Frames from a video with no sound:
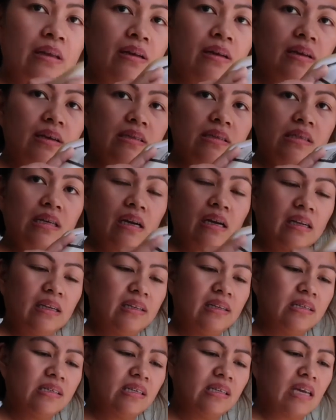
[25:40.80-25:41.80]
Exactly
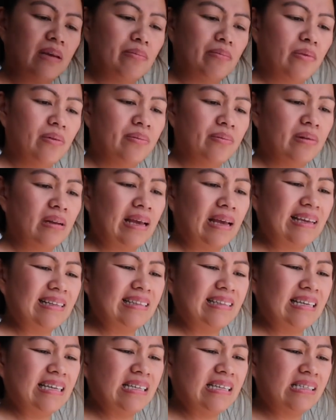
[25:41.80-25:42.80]
the same
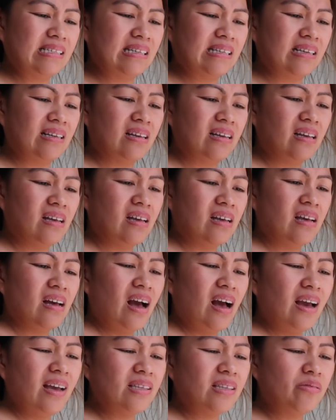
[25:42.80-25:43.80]
like this.
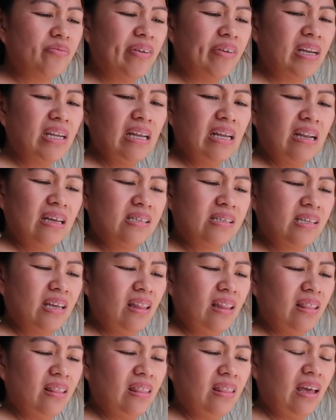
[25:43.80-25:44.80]
Ah, it's vanilla
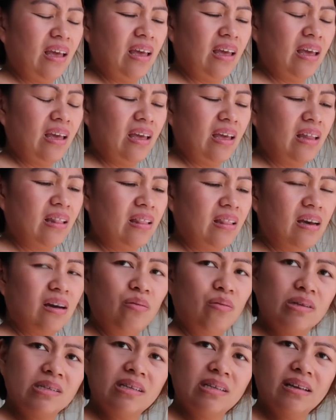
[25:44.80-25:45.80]
scented. I
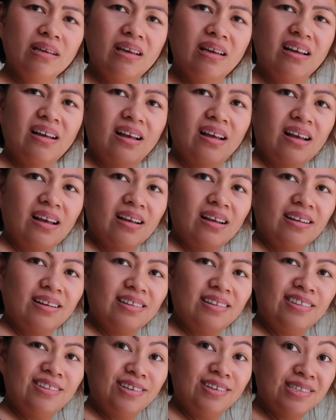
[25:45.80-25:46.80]
was thinking,
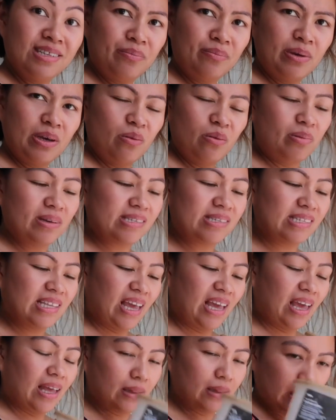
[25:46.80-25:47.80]
there's a bit of a
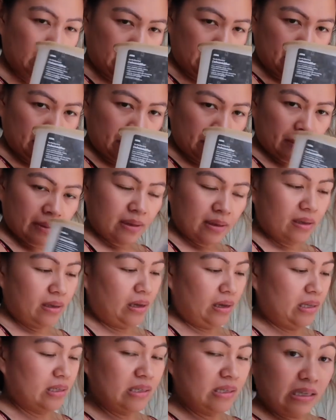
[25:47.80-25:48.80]
scent.
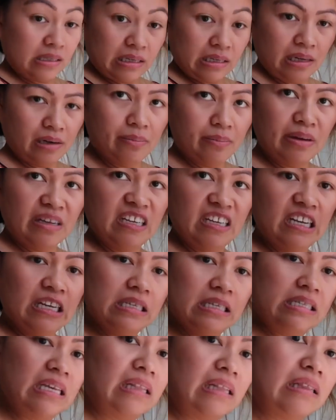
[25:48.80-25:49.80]
Yeah, it says here,
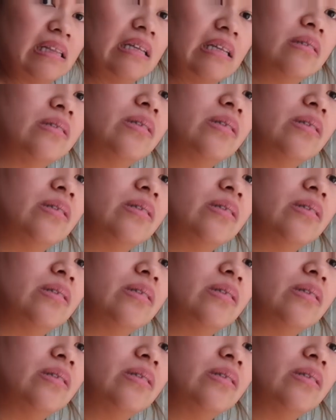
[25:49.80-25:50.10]
vanilla scented.